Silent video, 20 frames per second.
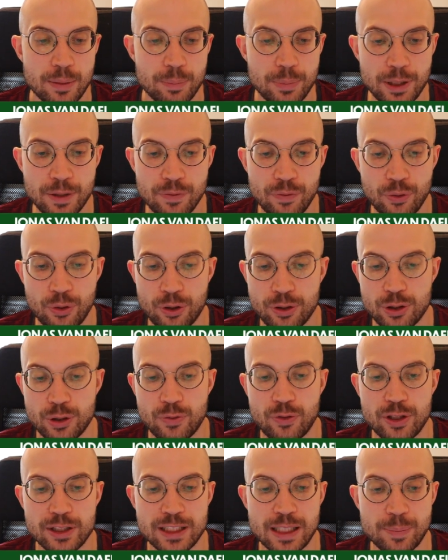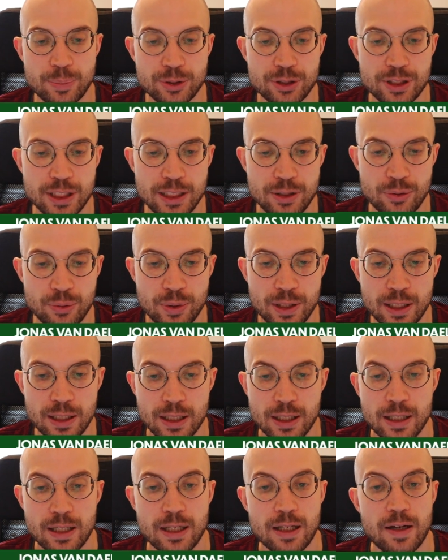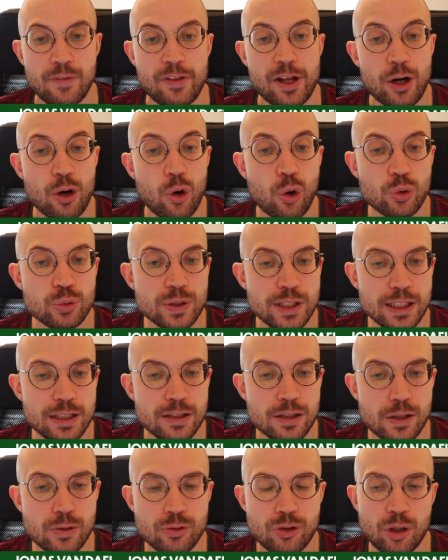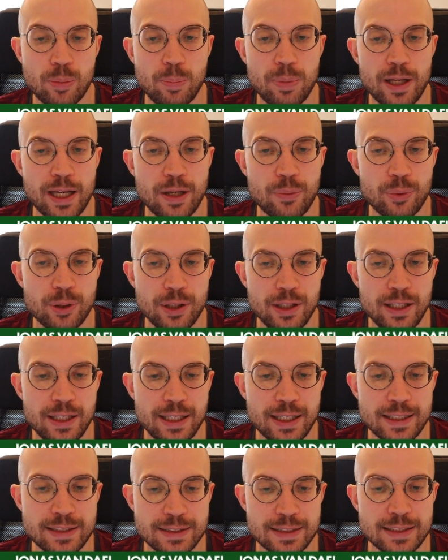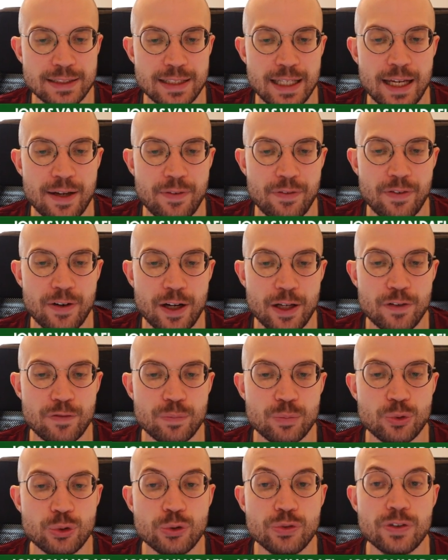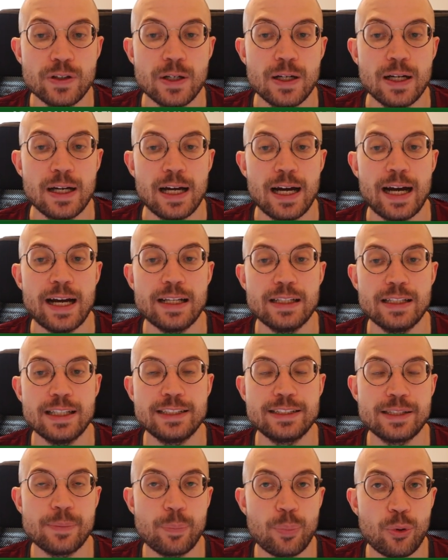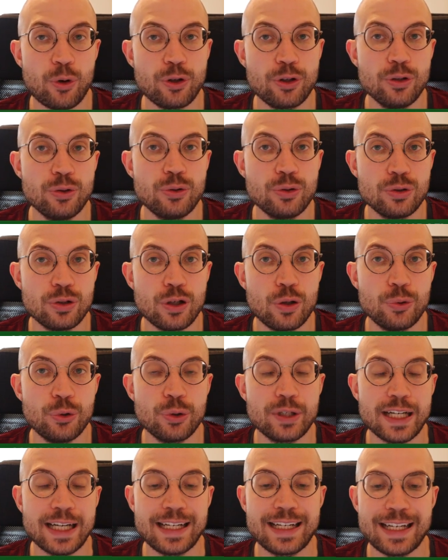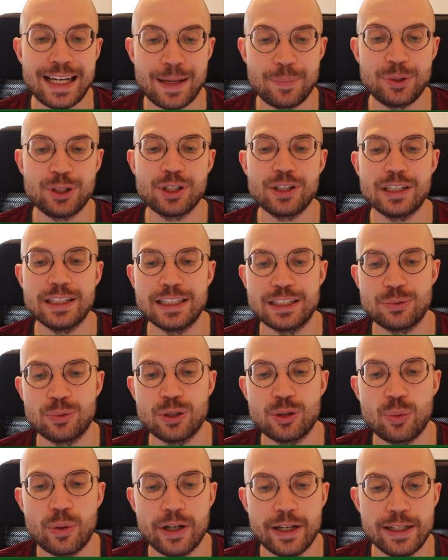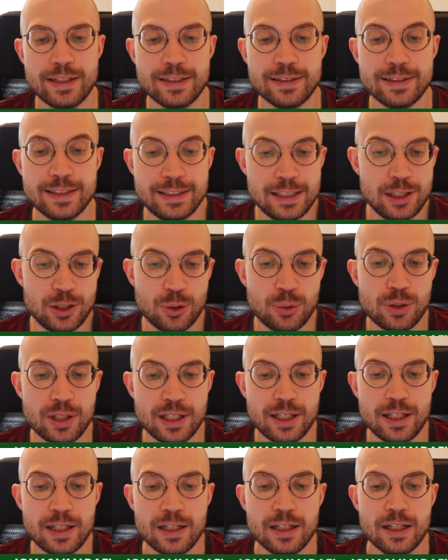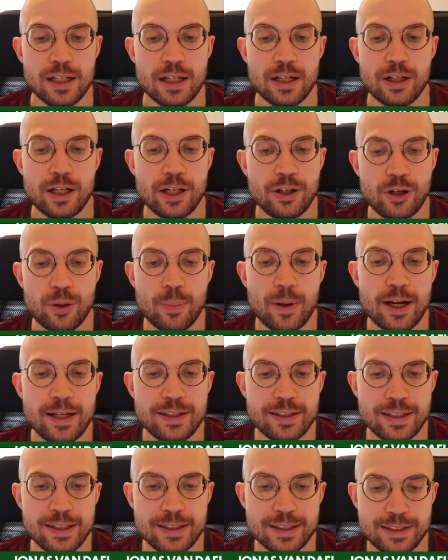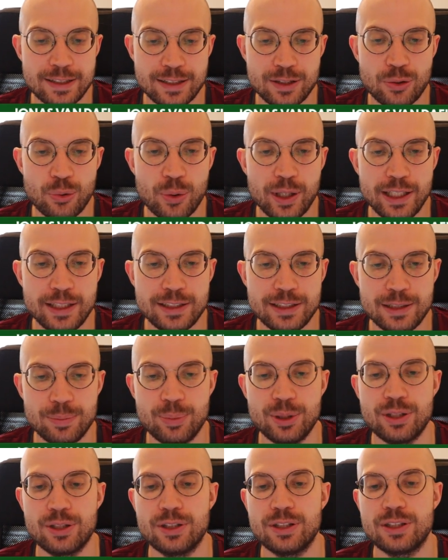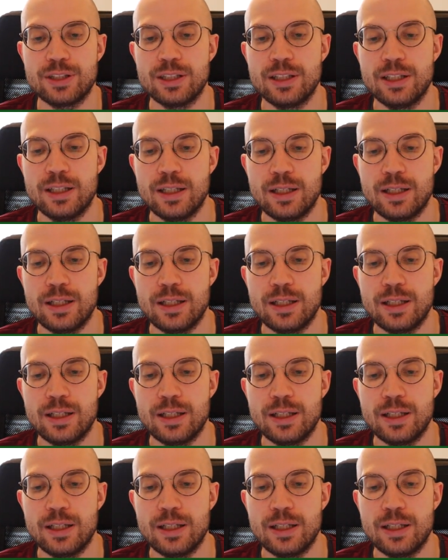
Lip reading: b4. So for example, c3, their only counterplay really is this f5 move, and it's important to know you can capture this with white. This is okay. Like, you might think this is crazy because